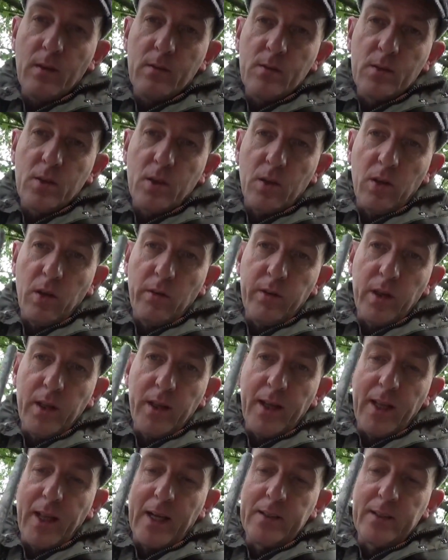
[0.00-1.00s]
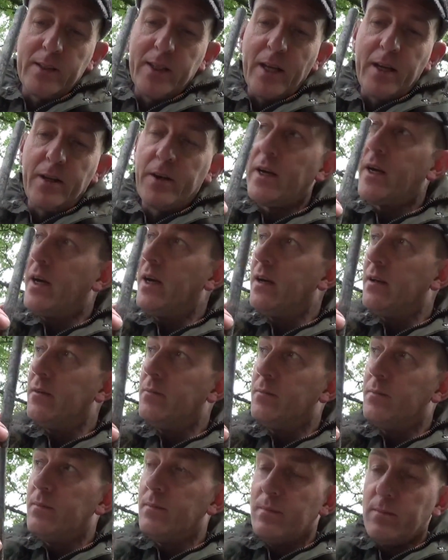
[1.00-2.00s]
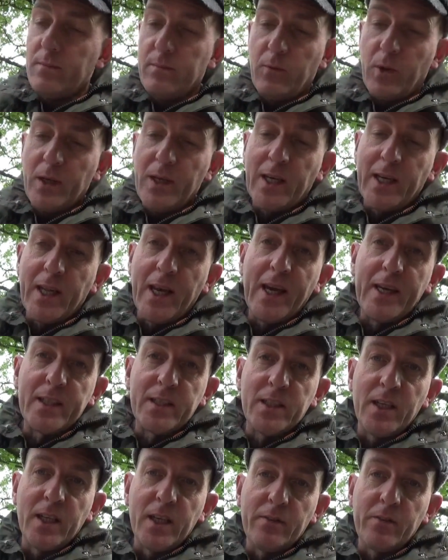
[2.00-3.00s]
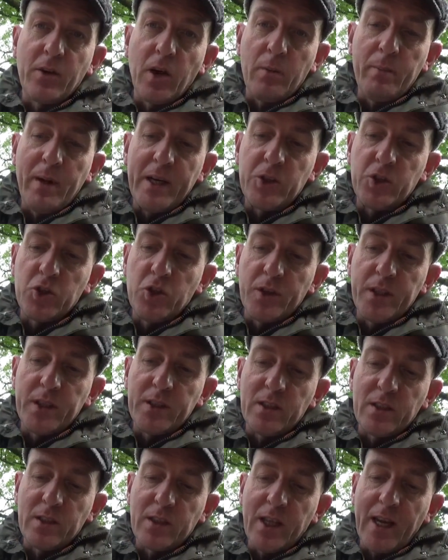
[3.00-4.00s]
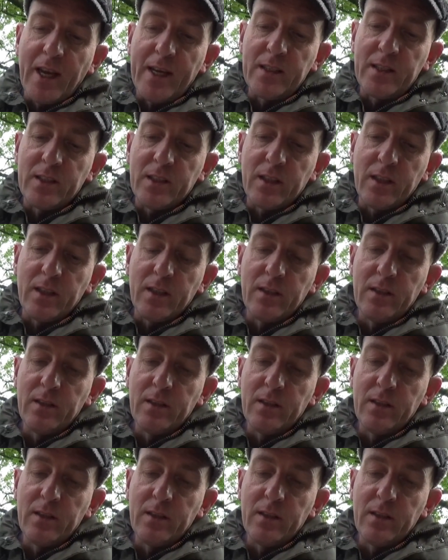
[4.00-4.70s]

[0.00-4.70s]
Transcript: It's got a lovely little antenna here. When you're connecting it, you've got to make sure this is connected.